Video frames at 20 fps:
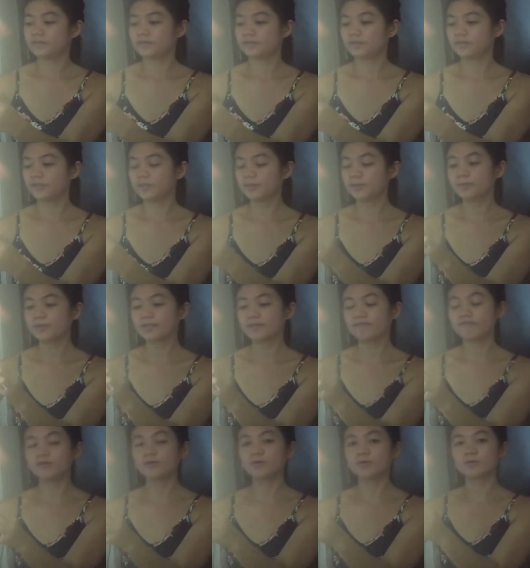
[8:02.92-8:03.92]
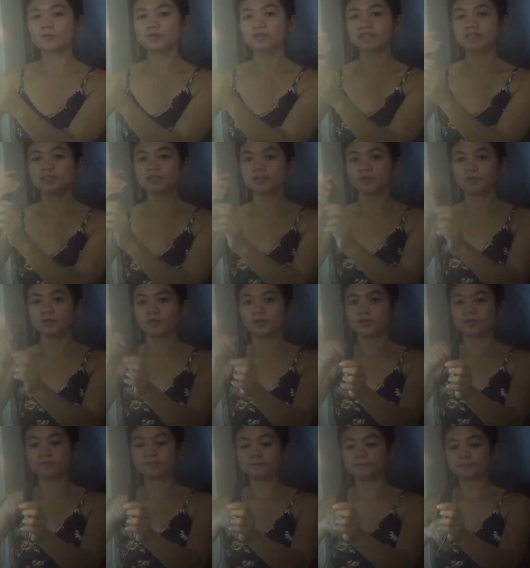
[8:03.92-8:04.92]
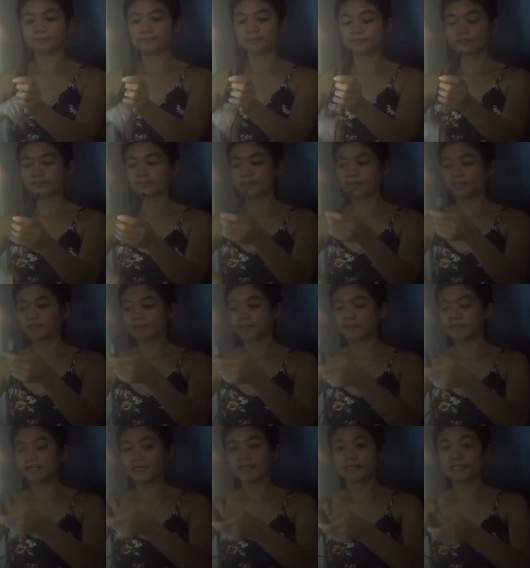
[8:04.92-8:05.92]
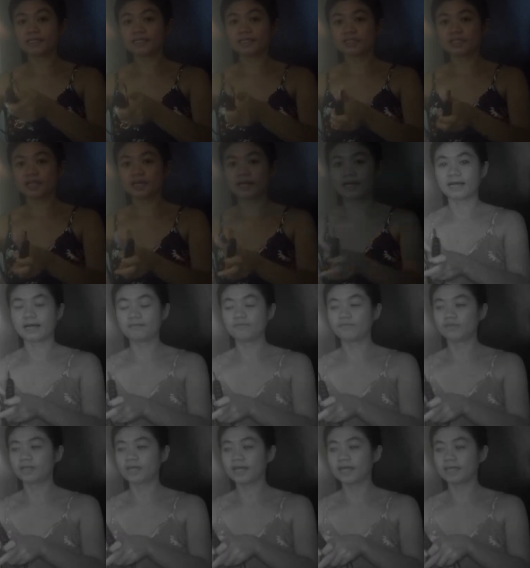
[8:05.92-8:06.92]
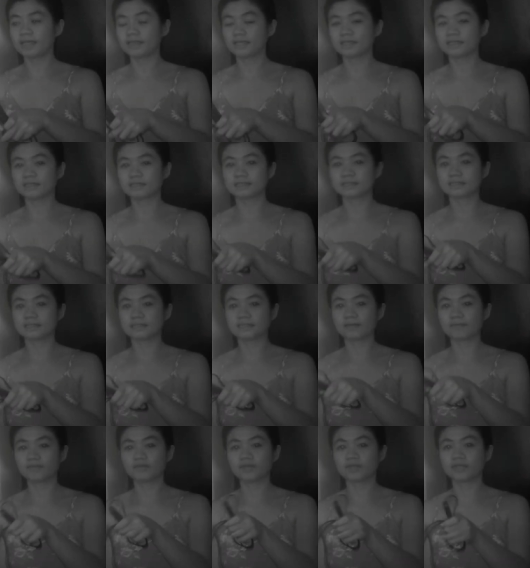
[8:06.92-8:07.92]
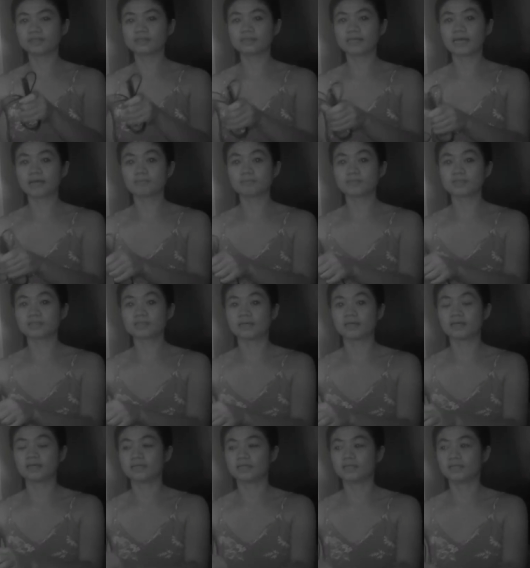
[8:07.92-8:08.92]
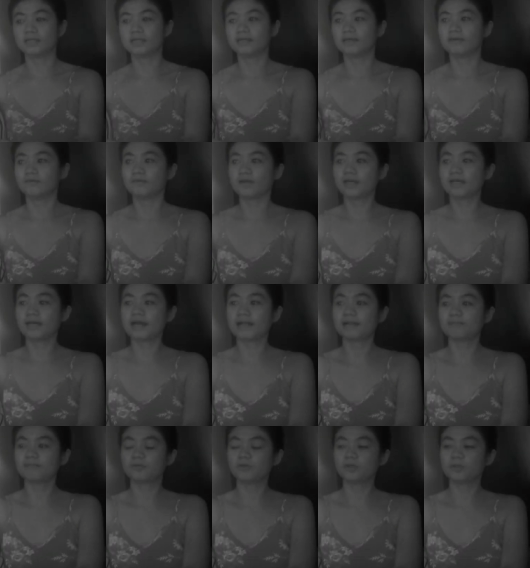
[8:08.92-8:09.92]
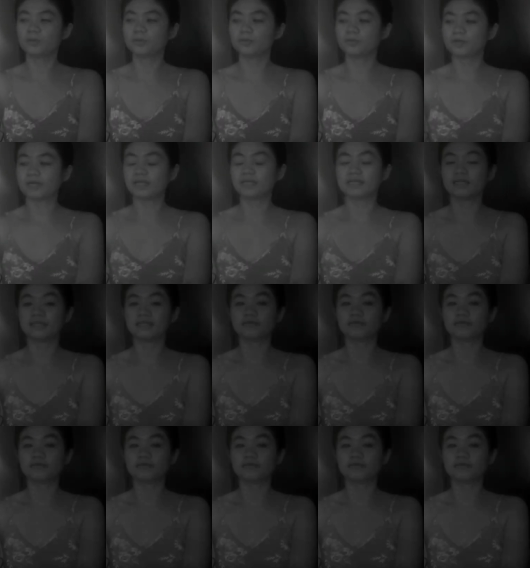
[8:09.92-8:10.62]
So, yung review ko dito, maganda siya. I've tried this several times na. Very helpful yung ring